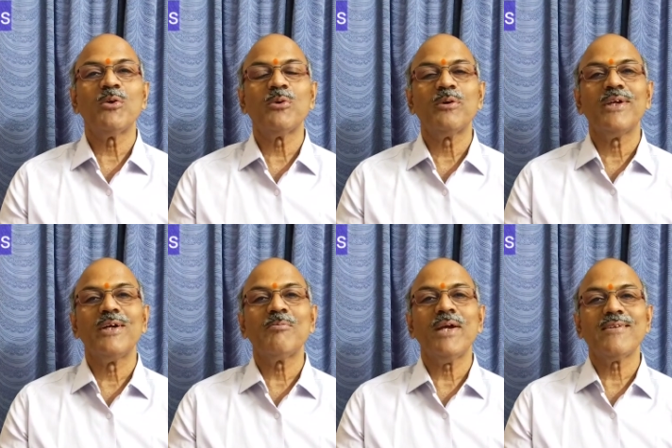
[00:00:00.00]
to
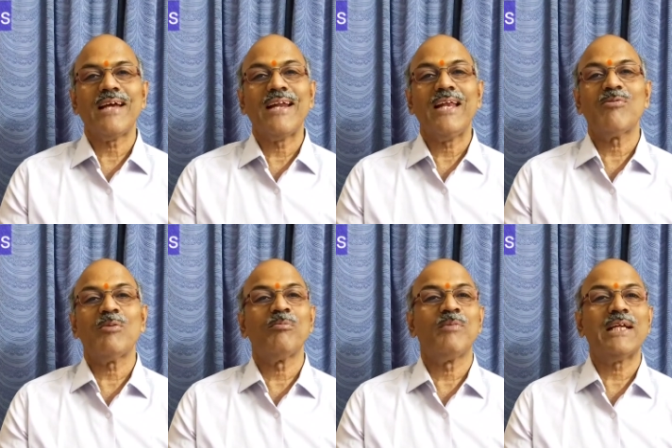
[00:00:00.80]
earn my salary
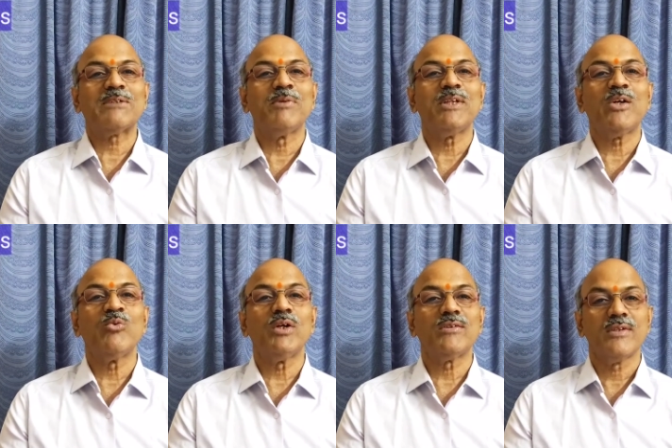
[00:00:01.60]
from next month
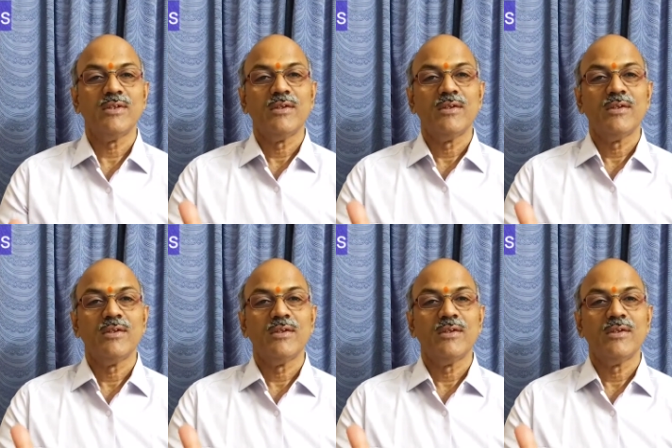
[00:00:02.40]
onwards.